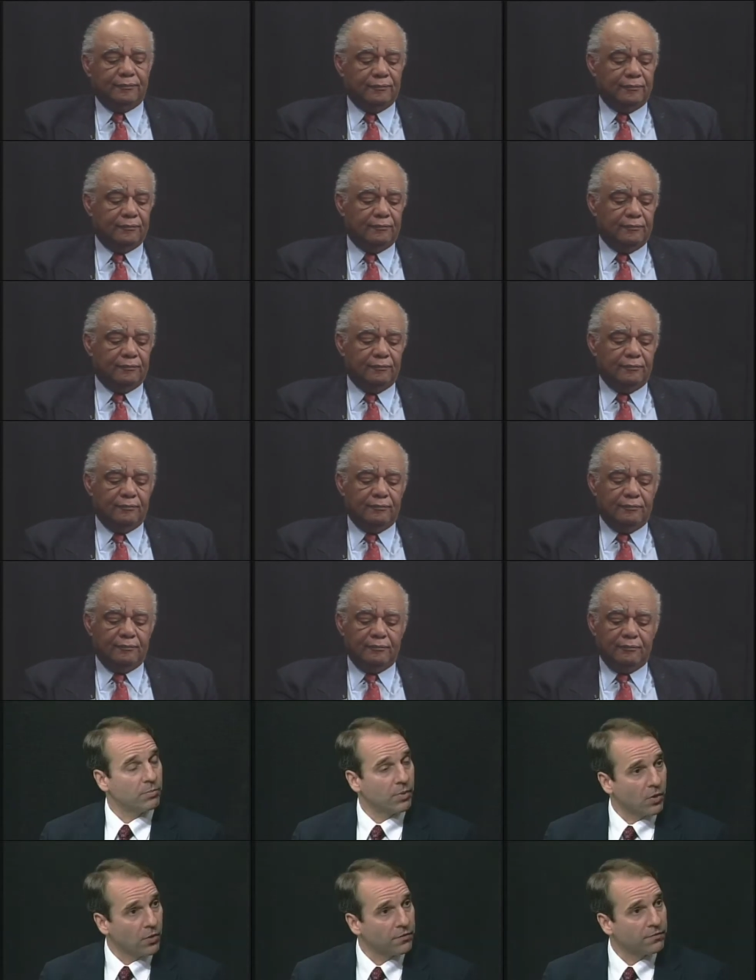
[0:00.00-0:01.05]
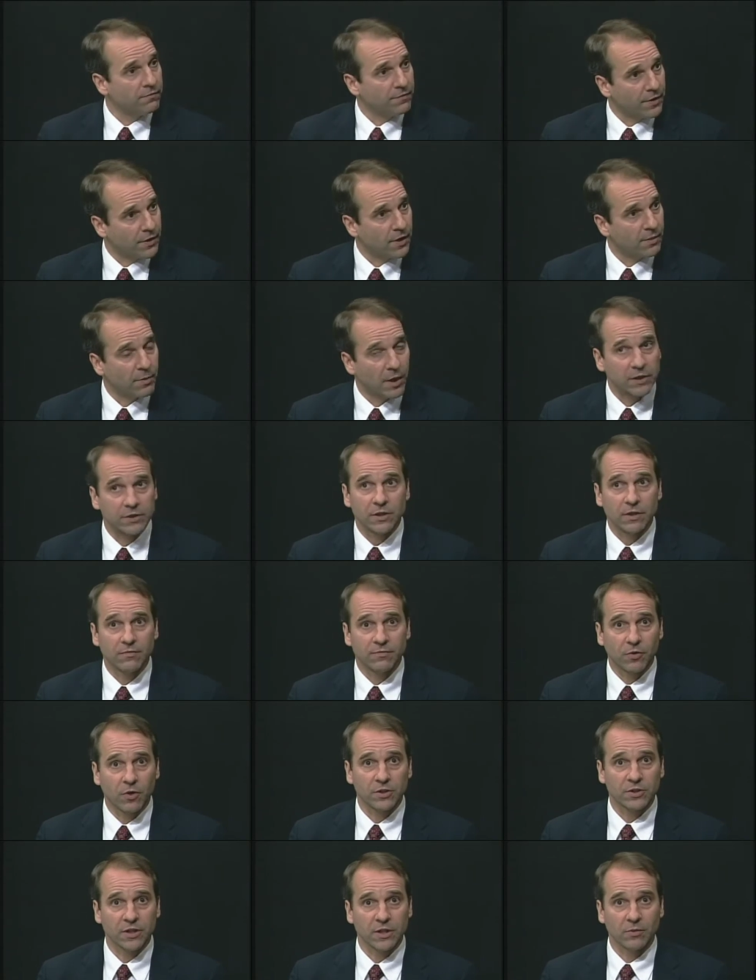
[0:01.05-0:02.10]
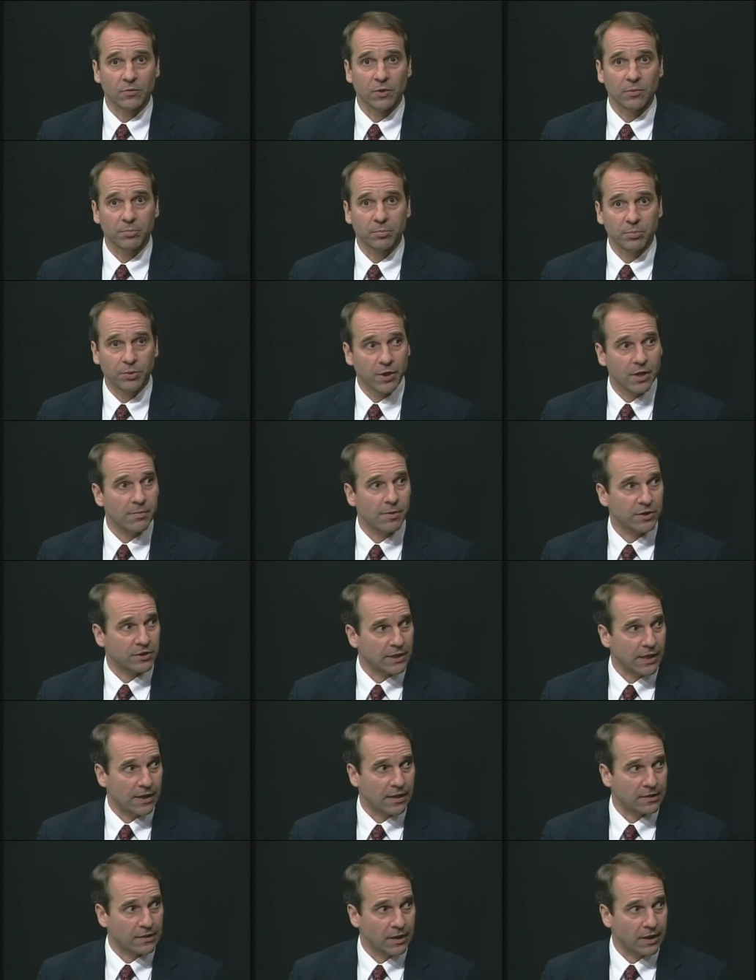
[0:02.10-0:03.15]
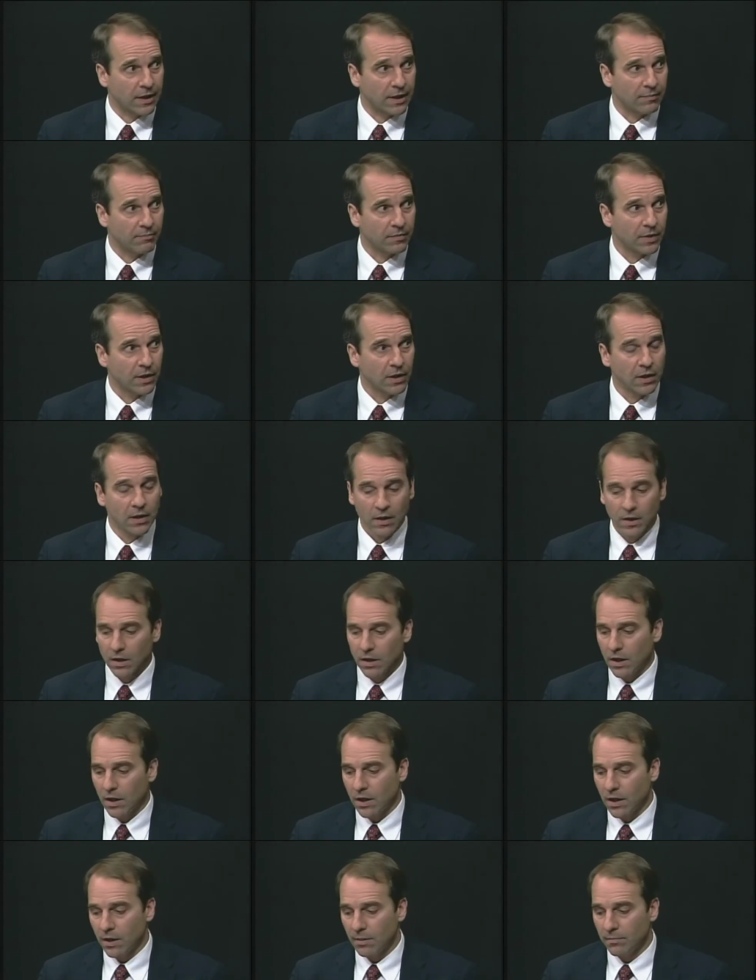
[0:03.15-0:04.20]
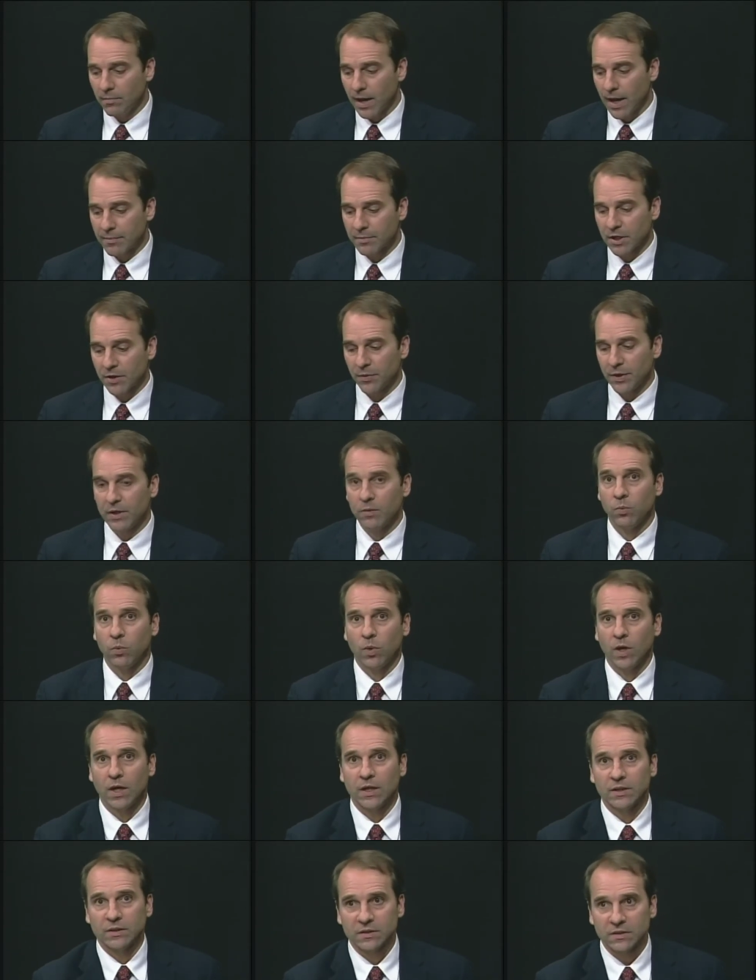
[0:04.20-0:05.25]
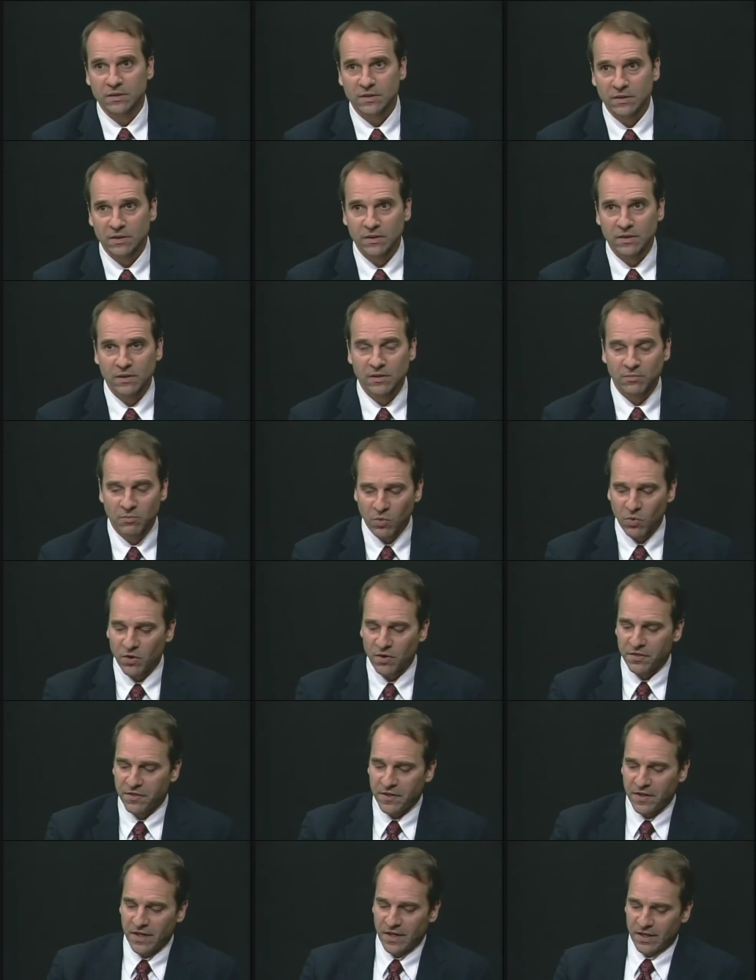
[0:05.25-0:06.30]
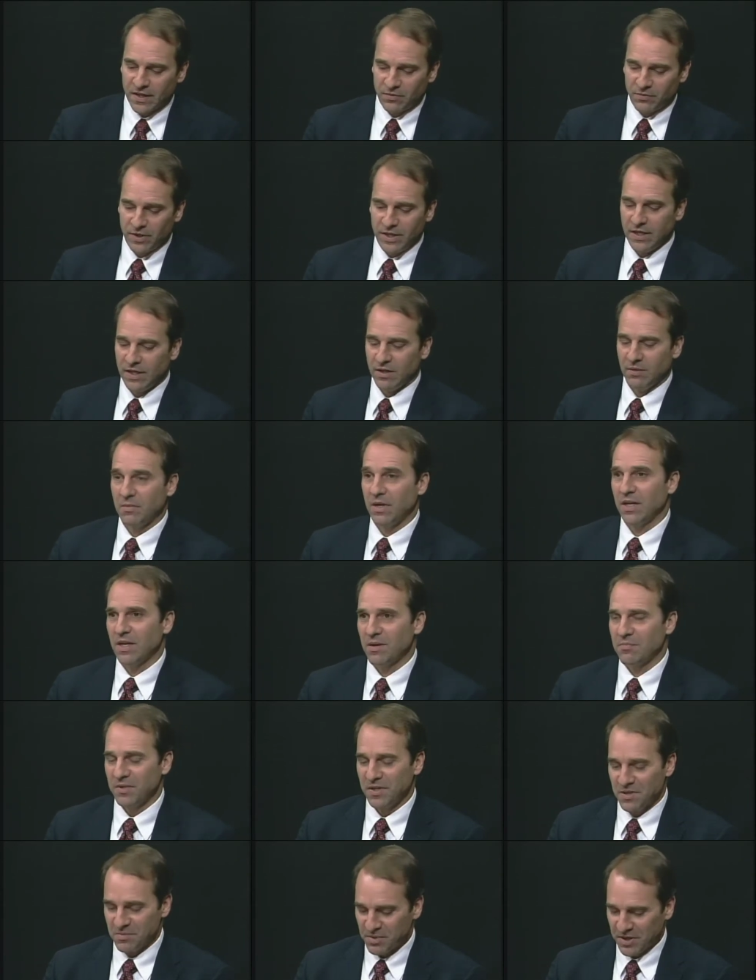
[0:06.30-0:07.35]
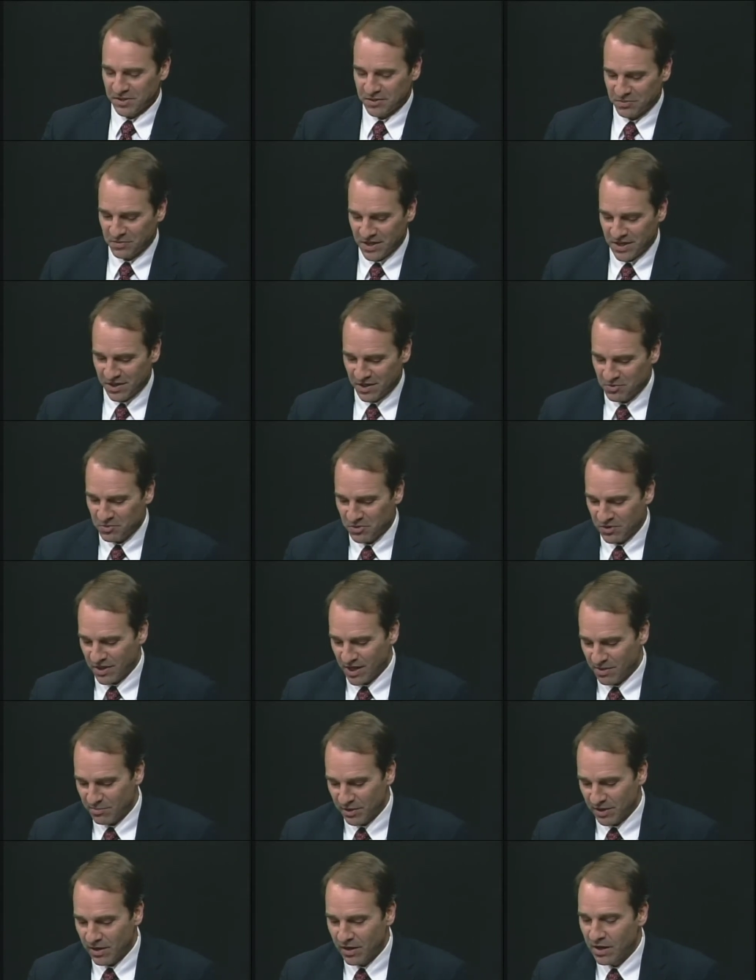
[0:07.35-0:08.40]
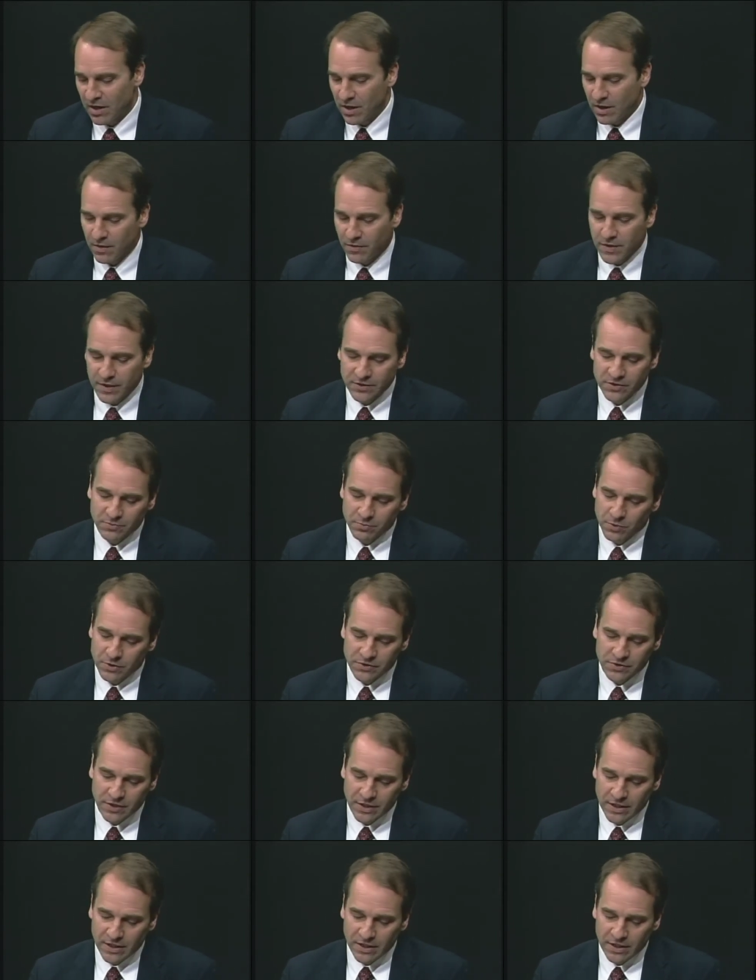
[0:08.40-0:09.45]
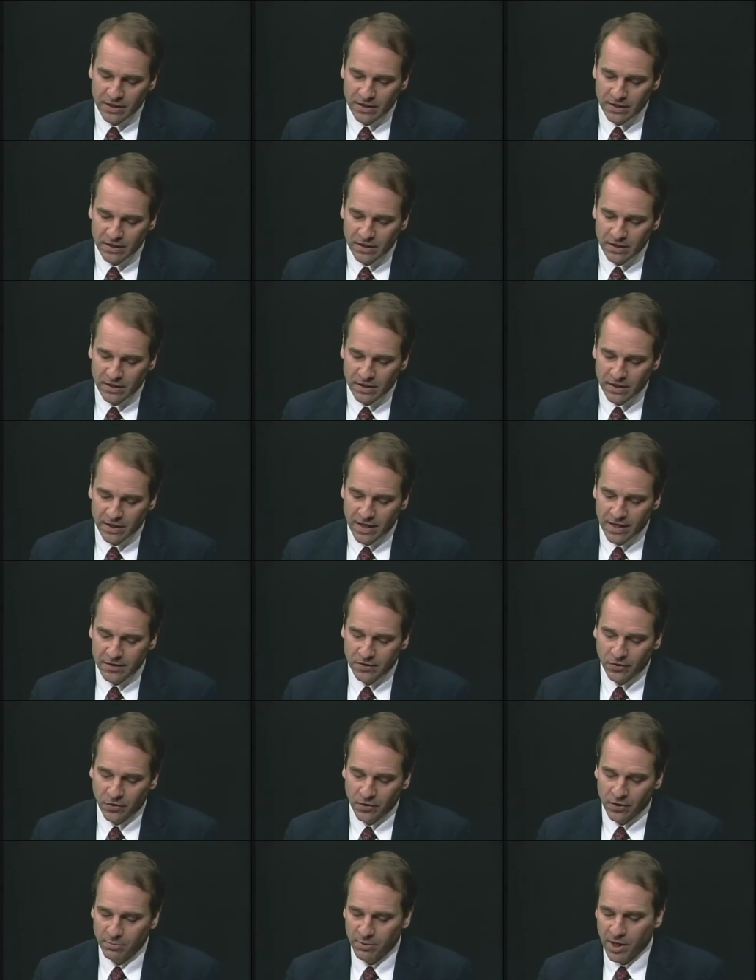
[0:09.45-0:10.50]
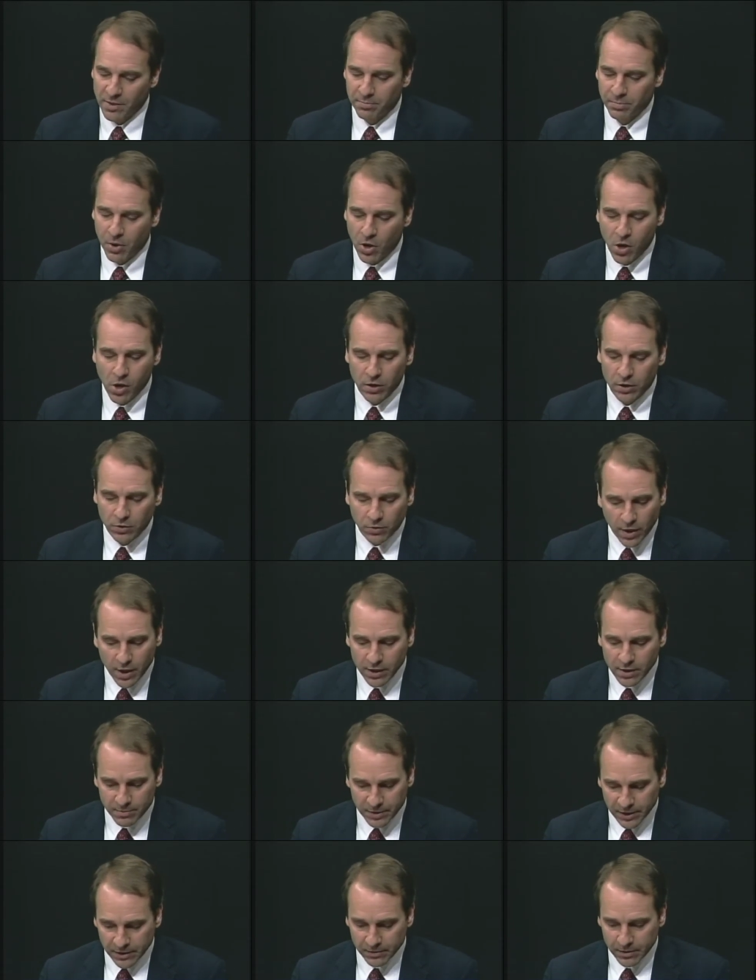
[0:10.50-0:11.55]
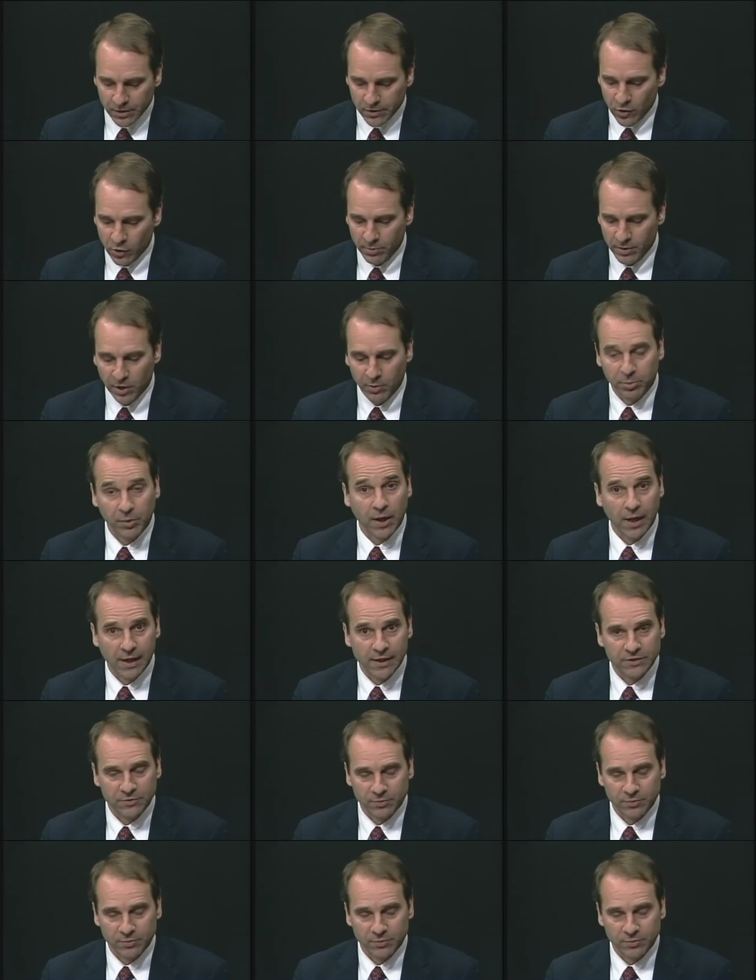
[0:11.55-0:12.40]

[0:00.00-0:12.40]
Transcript: Oh, thank you both very much. Unfortunately, we're pretty much out of time. I'm going to read one more thing. Reading may not be the best way to communicate, but this was in an editorial by Paul Krugman, a Nobel Prize